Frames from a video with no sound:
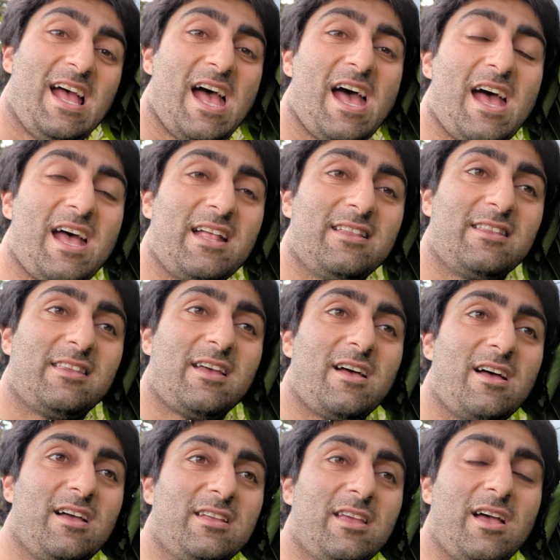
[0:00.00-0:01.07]
And
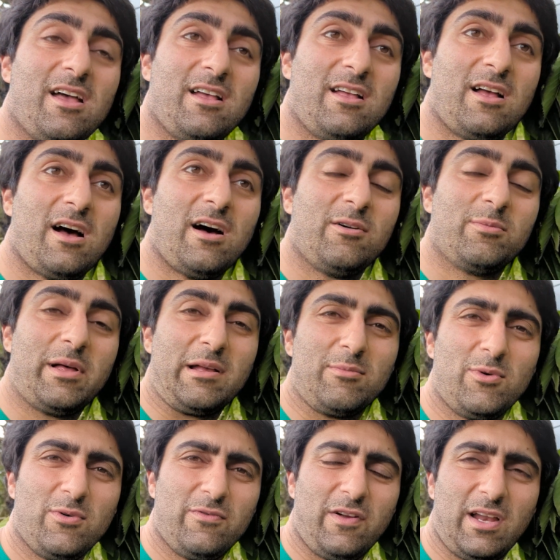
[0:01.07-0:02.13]
yeah, I'll make
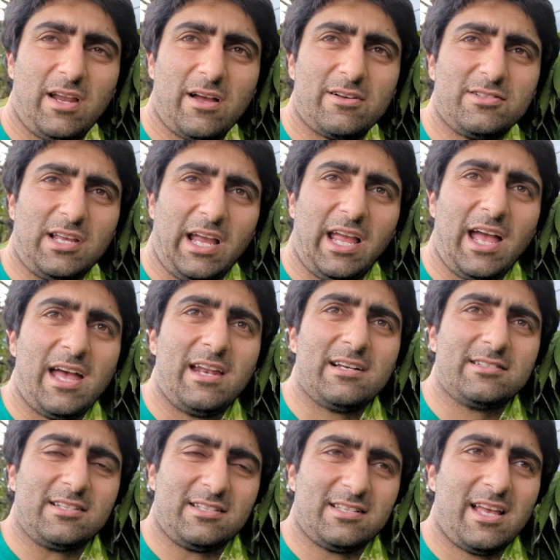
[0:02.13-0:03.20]
more videos again.
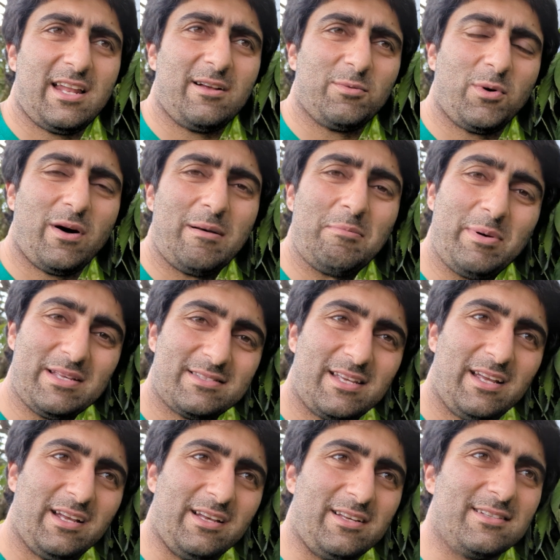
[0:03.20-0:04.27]
As I said, I'm quite
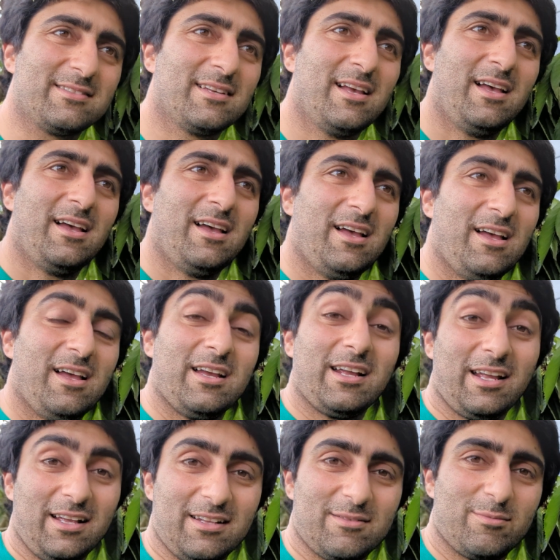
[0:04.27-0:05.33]
busy because
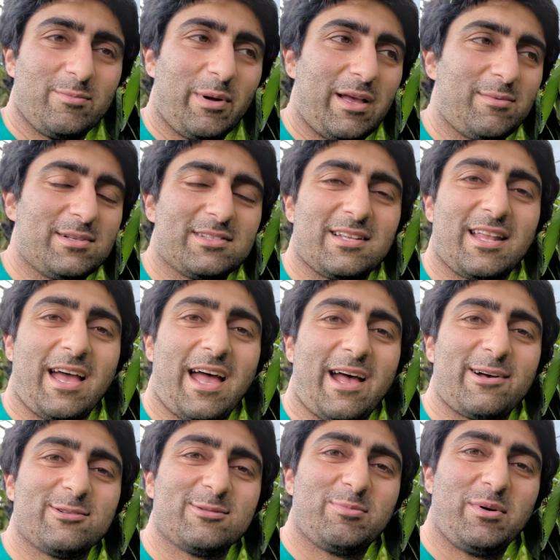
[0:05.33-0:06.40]
baby's in the
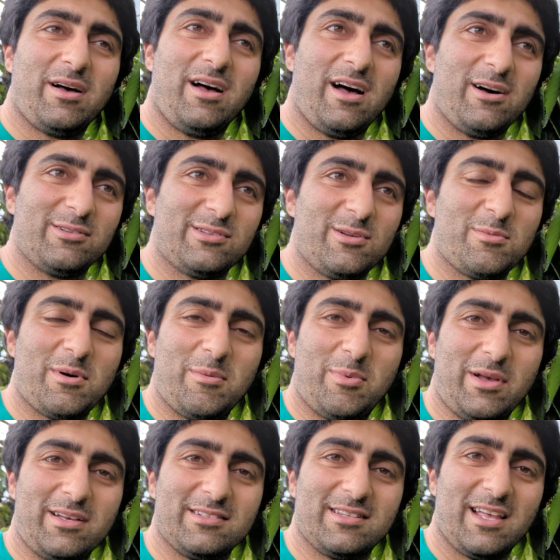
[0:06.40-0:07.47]
house, but I'll do my best.